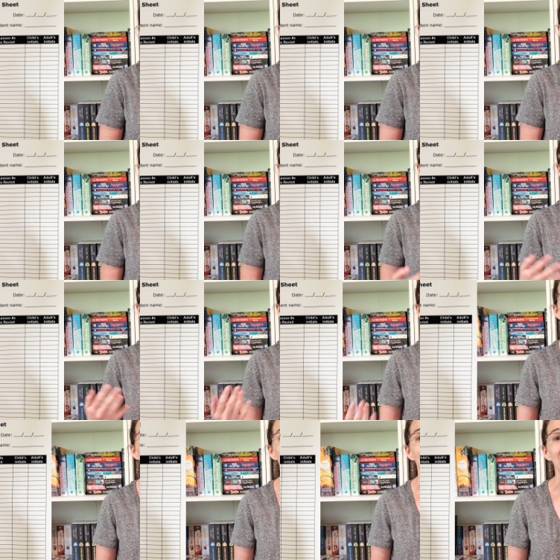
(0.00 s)
which I find to be
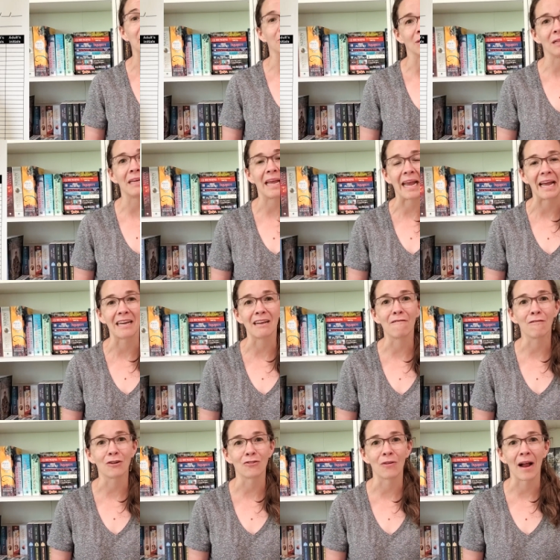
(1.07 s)
really, really handy
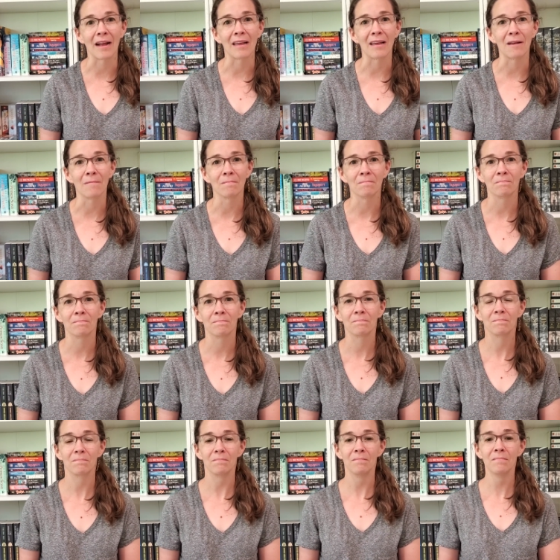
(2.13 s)
for tracking.
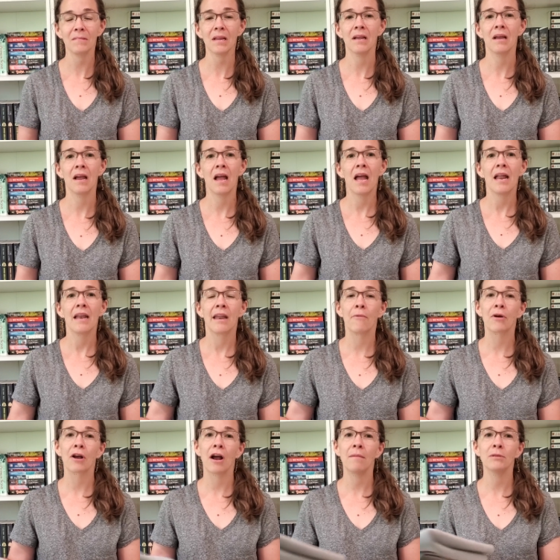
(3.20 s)
Now
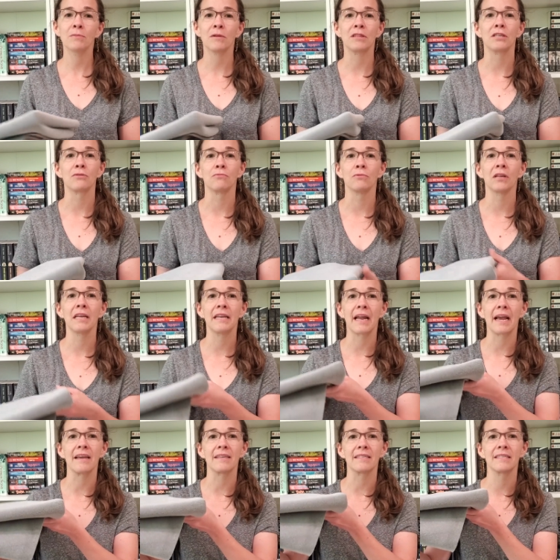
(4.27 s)
it comes with this really
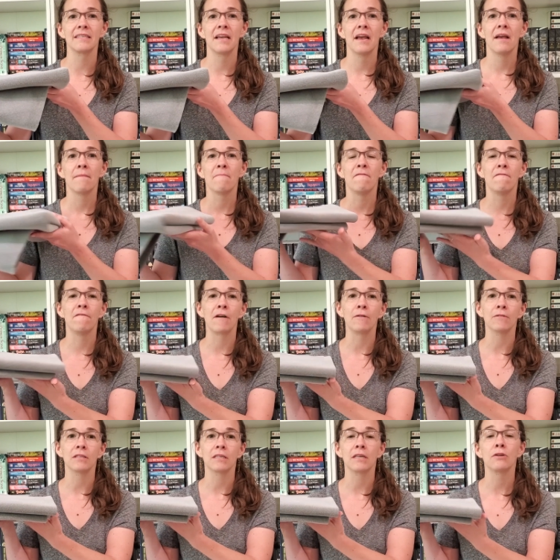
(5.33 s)
nice
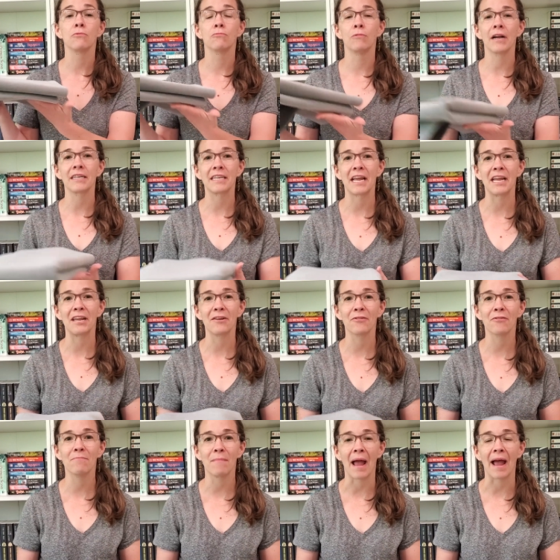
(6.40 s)
felt
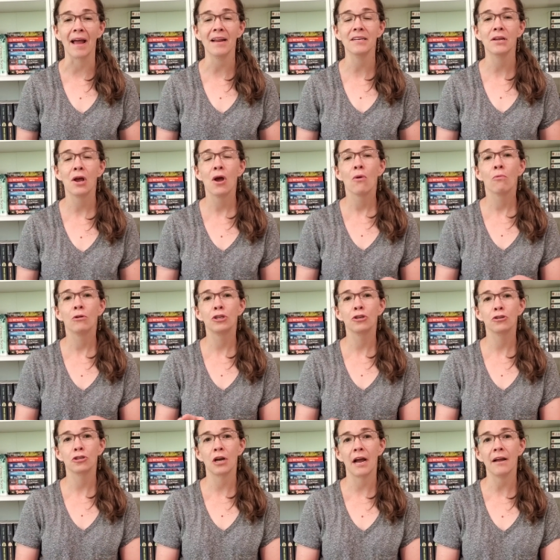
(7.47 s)
rectangular mat, which
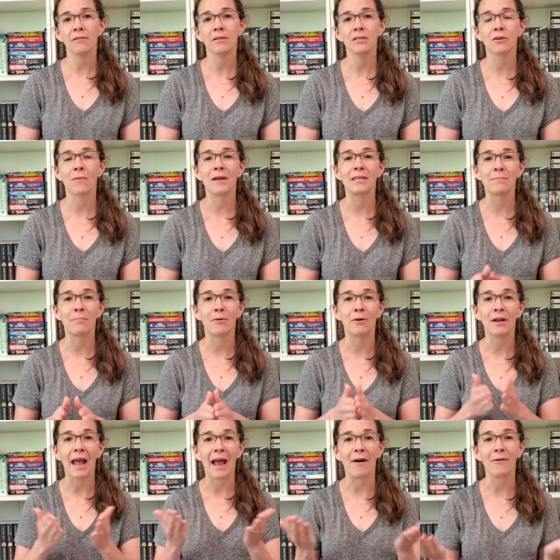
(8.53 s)
your child is going to
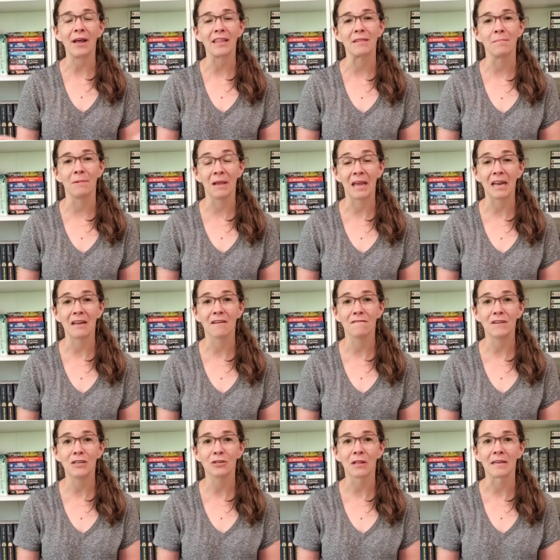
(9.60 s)
put out at the beginning of
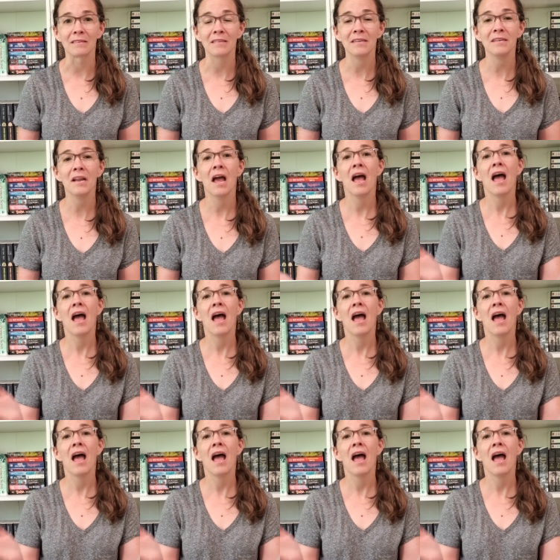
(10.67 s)
each lesson